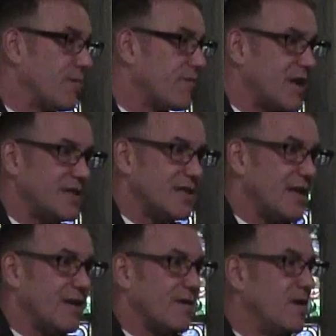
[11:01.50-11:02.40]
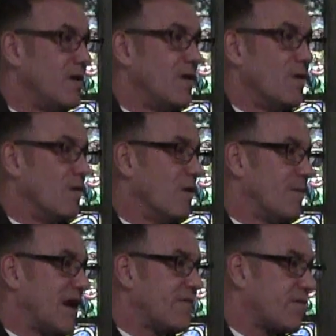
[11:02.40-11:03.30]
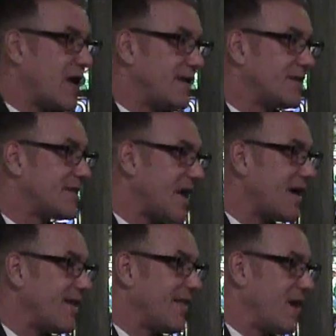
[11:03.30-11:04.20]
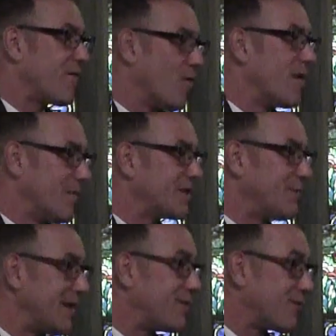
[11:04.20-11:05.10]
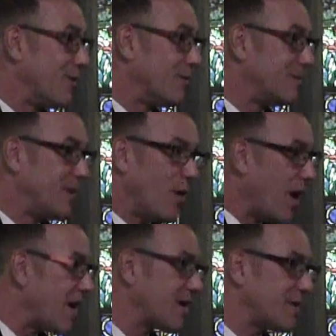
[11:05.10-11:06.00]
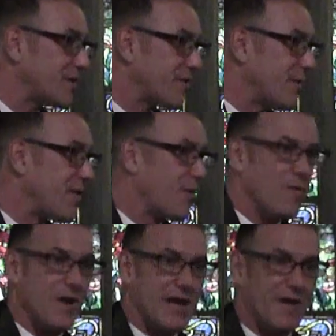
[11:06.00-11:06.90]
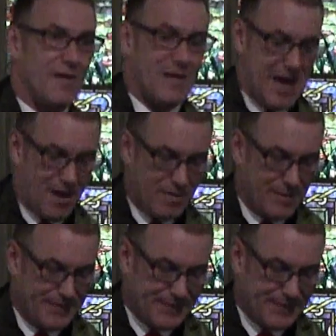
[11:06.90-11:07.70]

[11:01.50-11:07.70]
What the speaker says: or the president, or my friend said it, therefore it must be true. No arguments from authority are allowed.